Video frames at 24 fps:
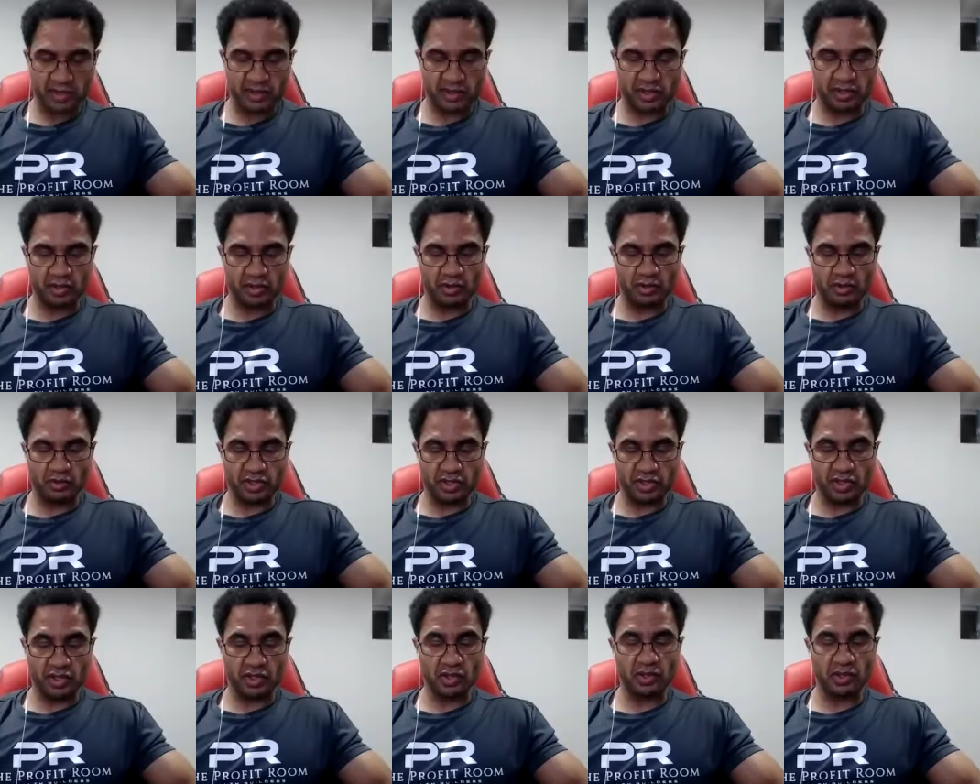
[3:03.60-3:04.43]
mother
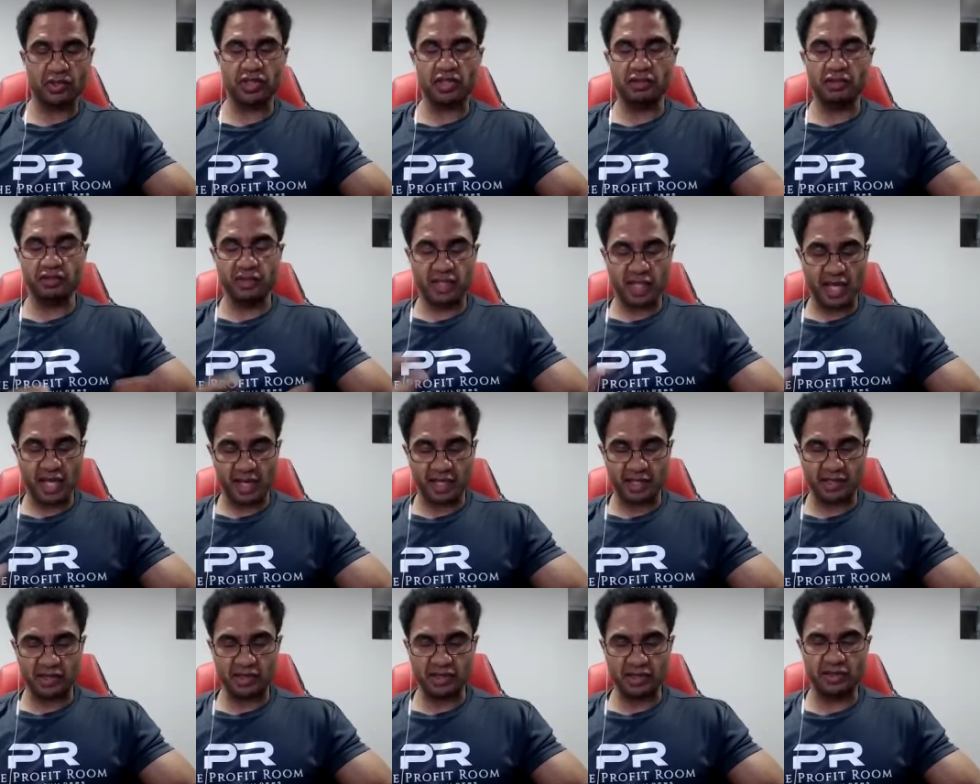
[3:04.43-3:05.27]
was a nurse, she
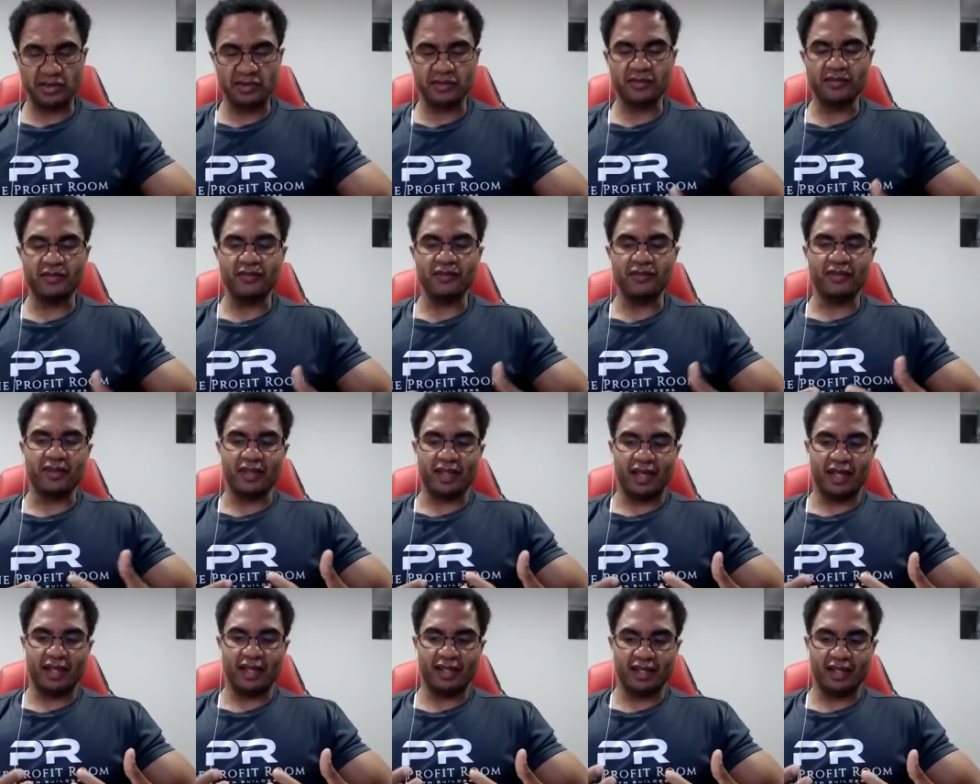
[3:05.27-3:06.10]
retired,
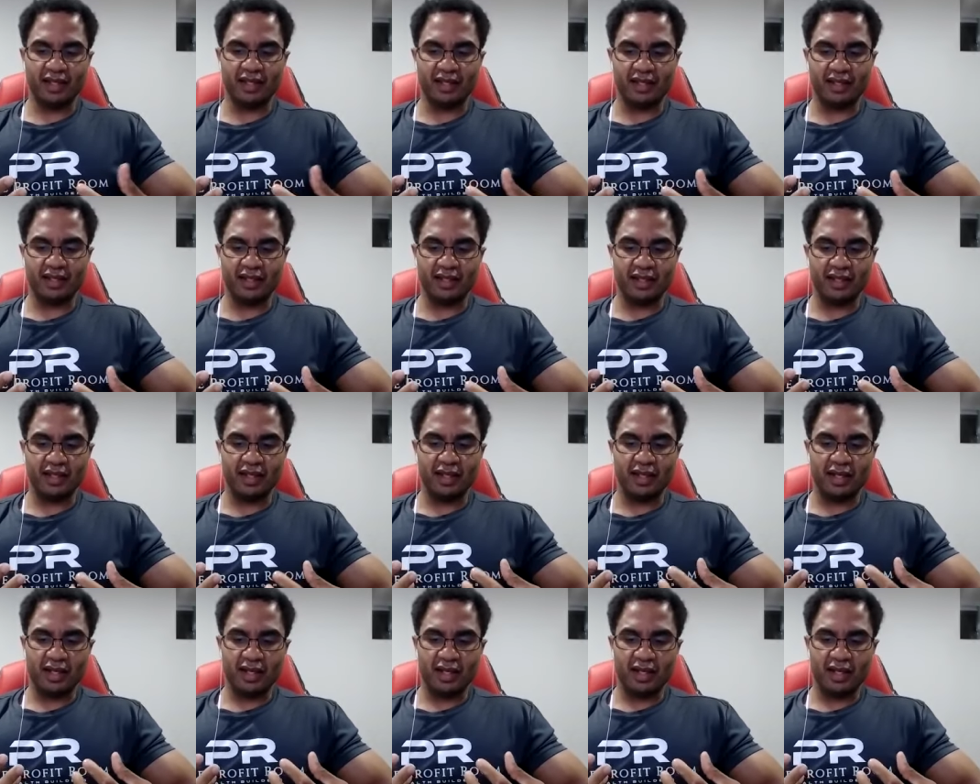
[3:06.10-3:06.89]
and,